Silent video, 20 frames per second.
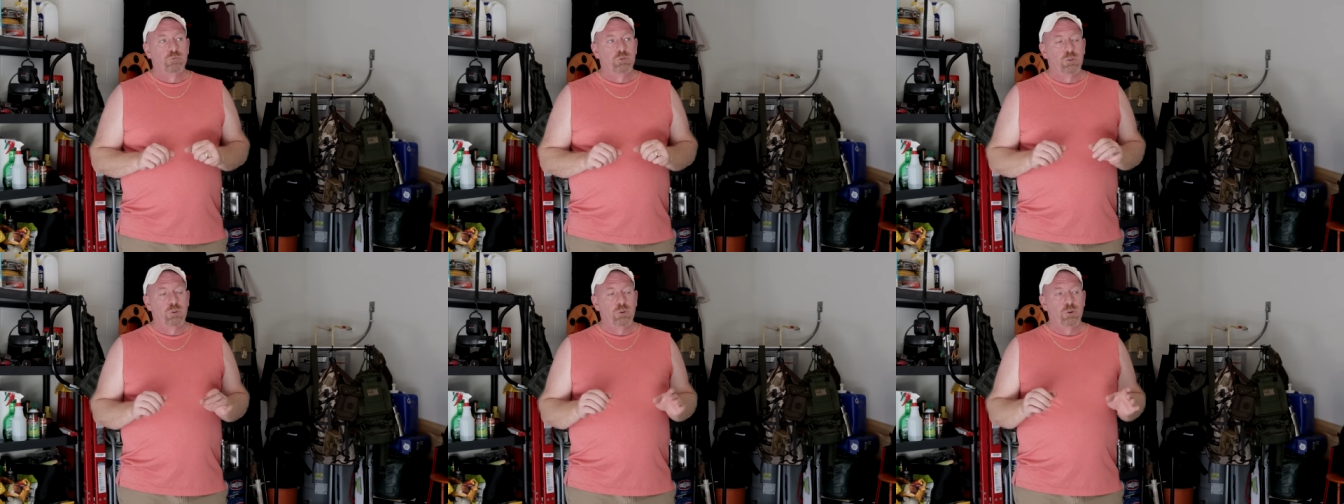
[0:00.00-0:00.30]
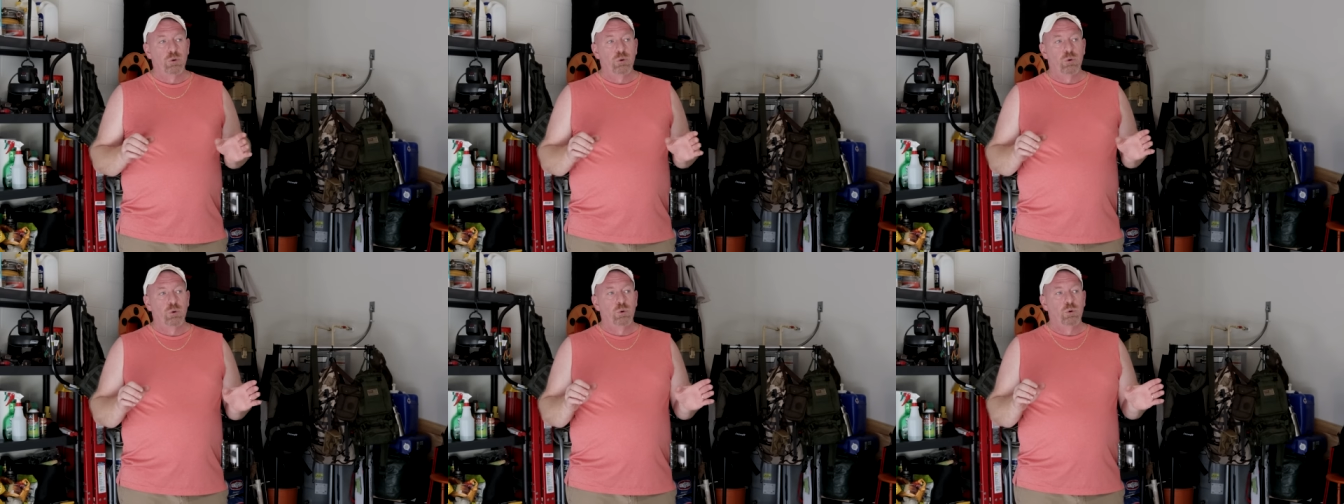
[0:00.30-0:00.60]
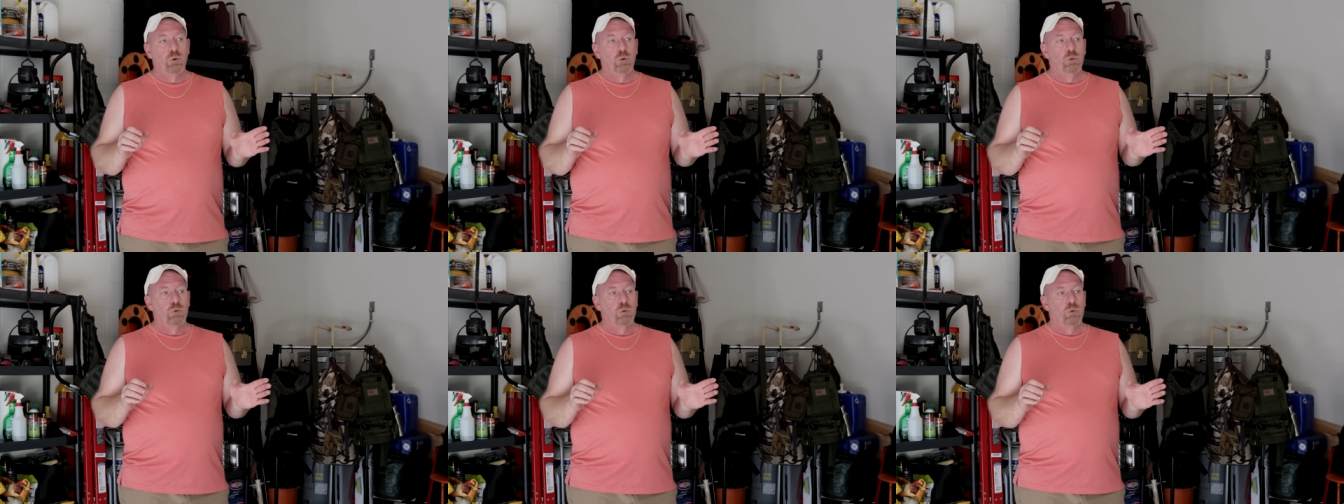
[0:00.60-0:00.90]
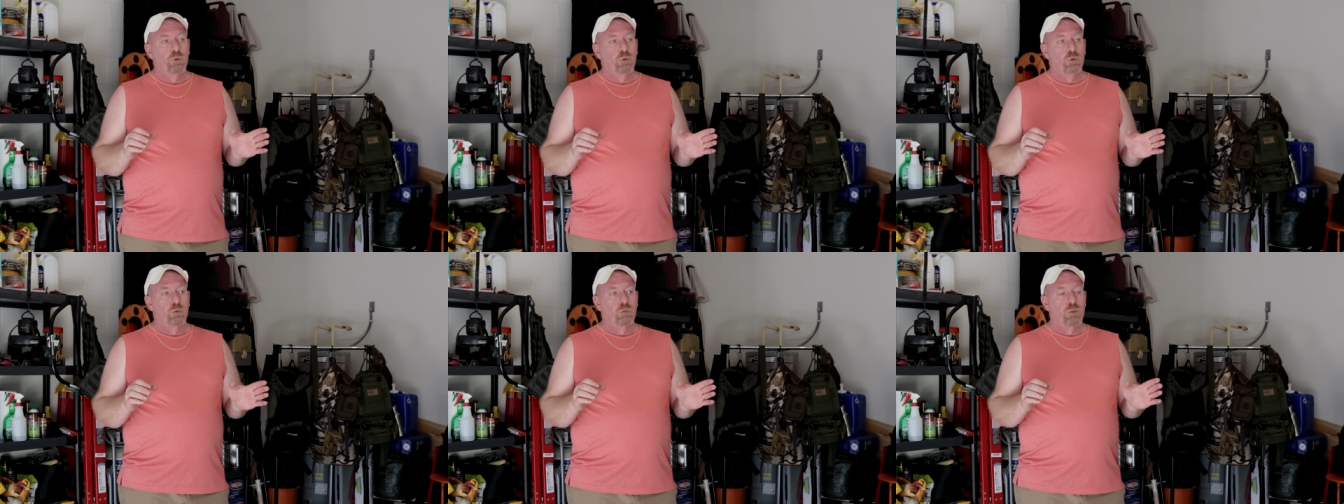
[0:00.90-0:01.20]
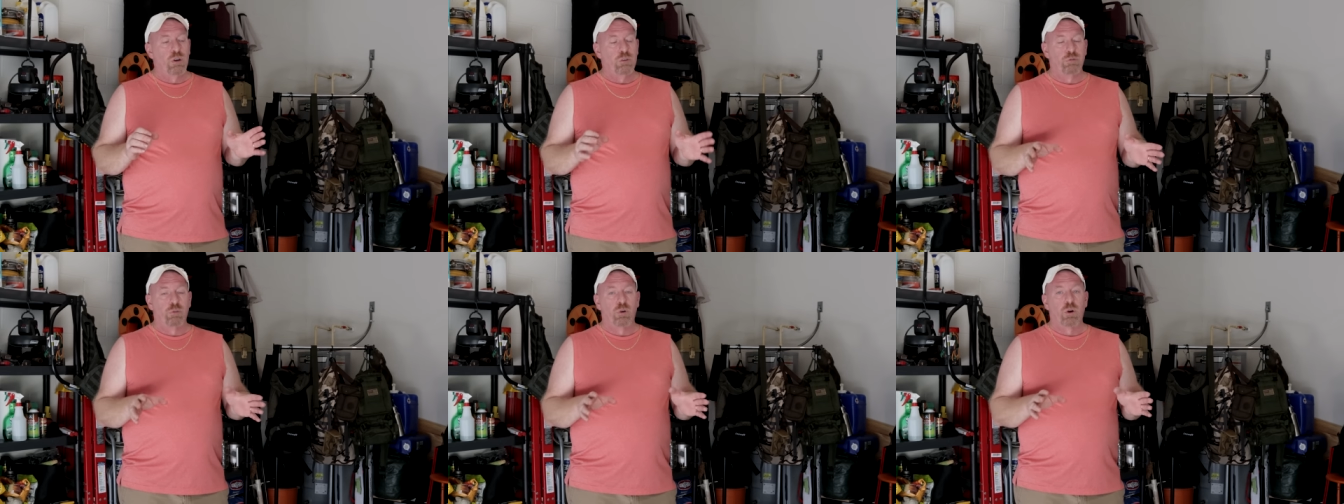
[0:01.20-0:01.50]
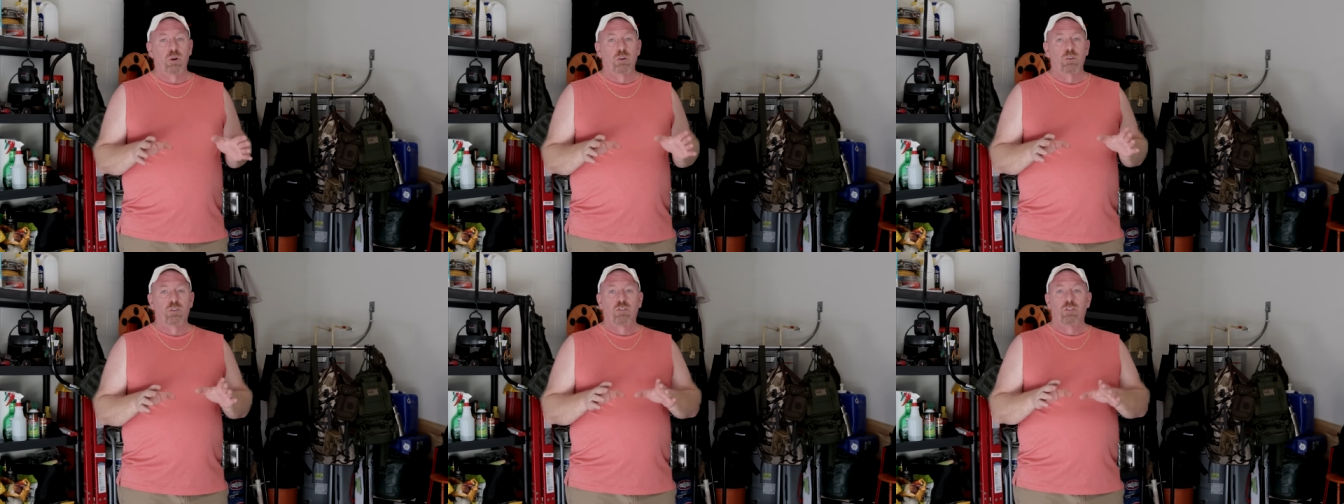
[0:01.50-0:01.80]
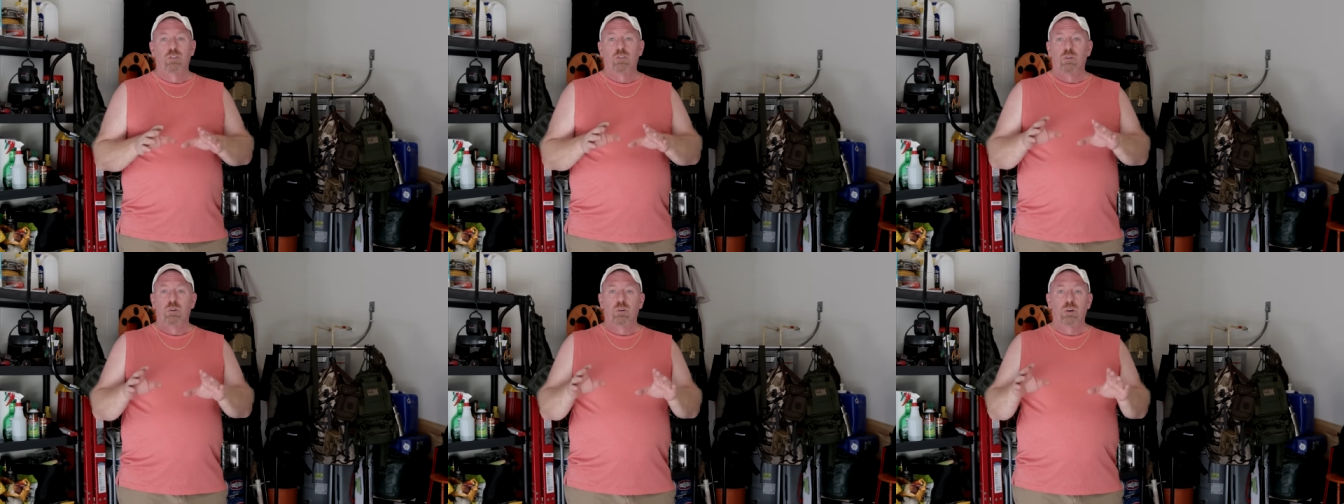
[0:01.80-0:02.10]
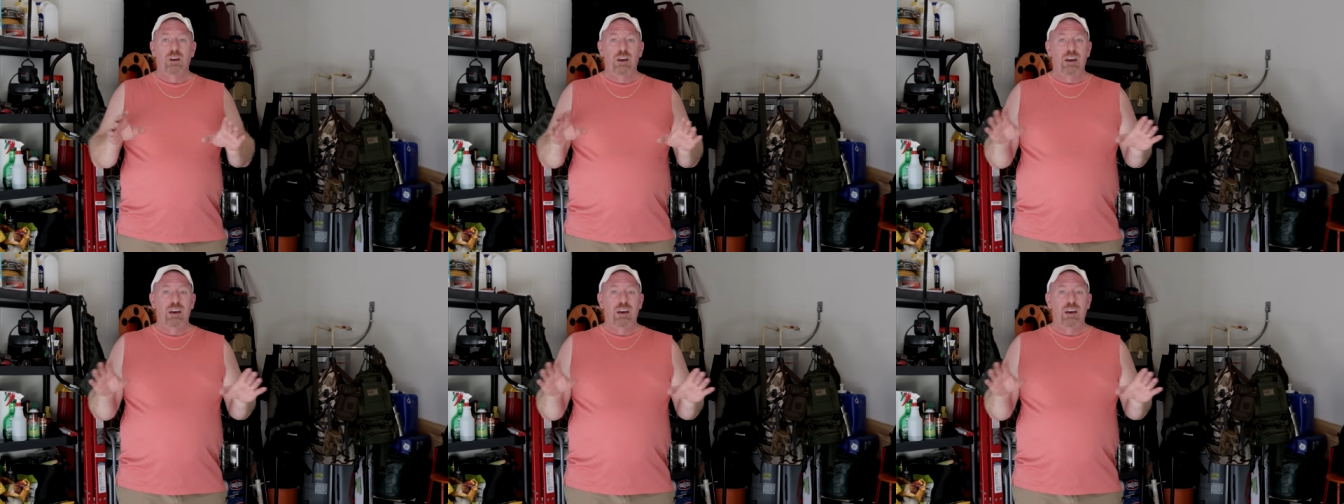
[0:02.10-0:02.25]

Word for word: to reverse